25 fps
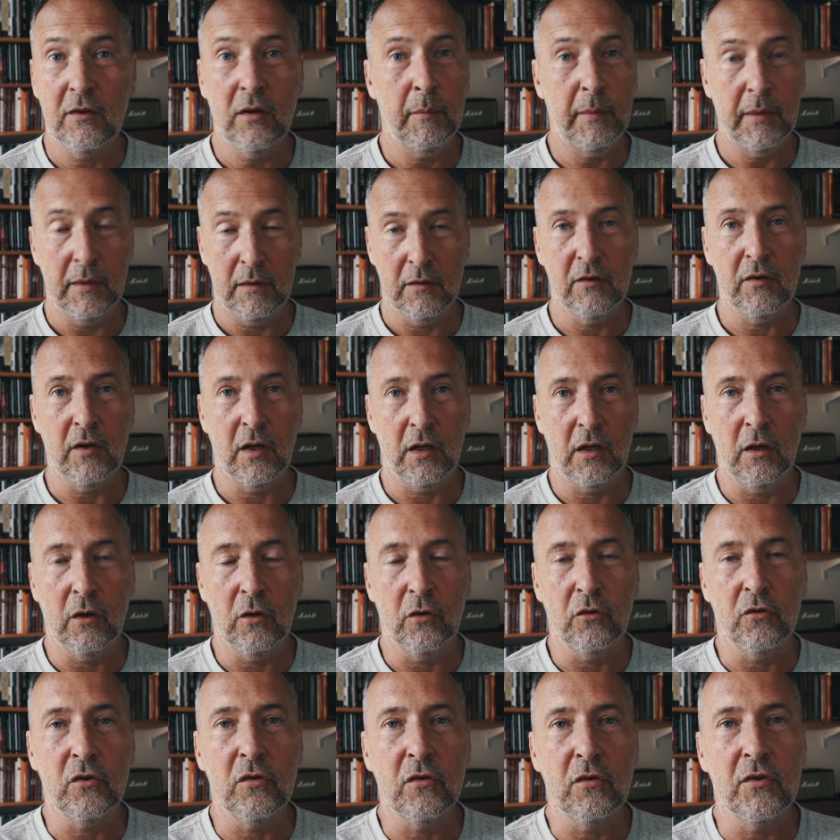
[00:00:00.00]
I mean
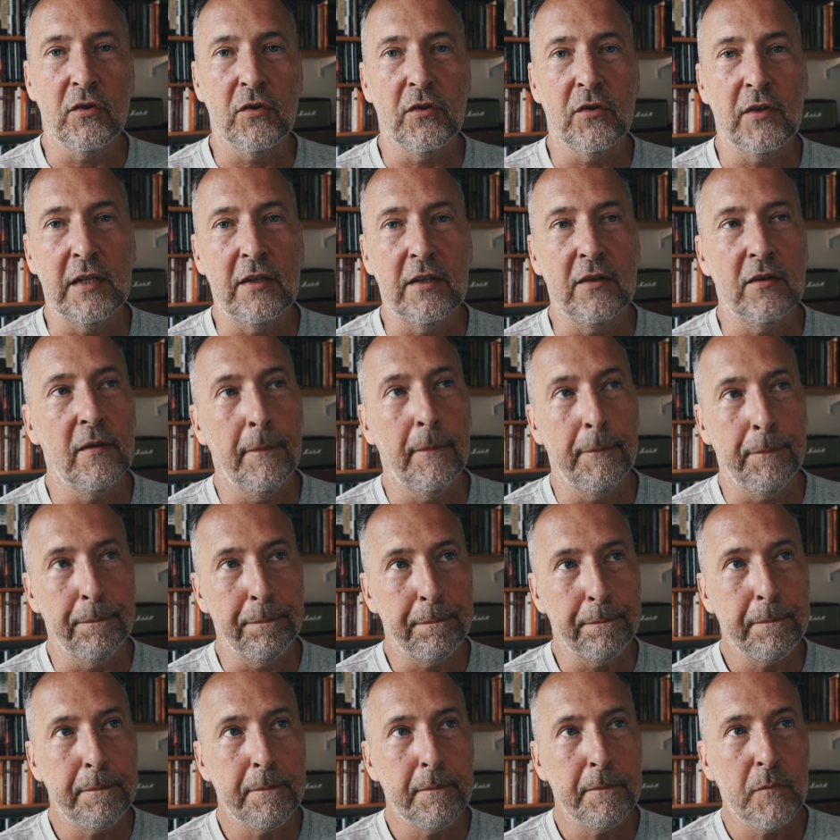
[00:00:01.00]
psychological disease,
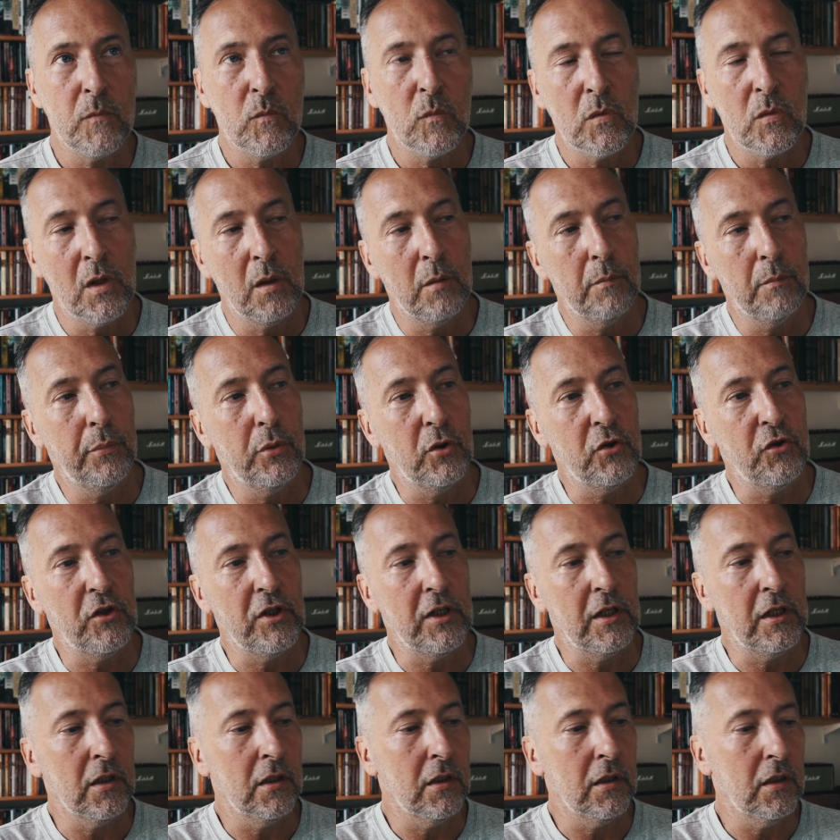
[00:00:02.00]
um,
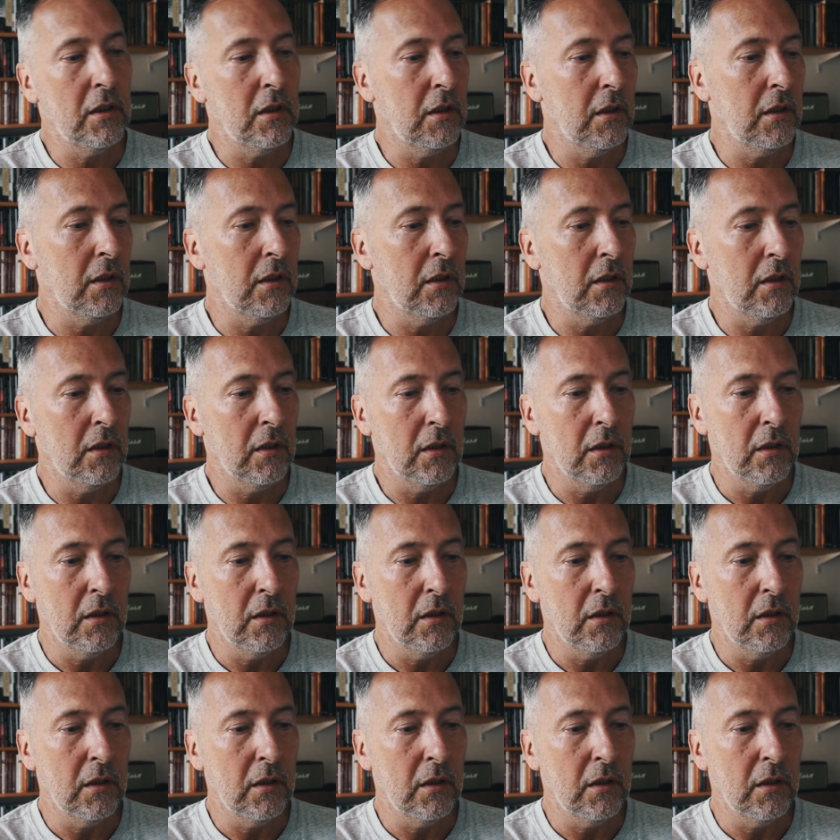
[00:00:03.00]
pushing uh, uh,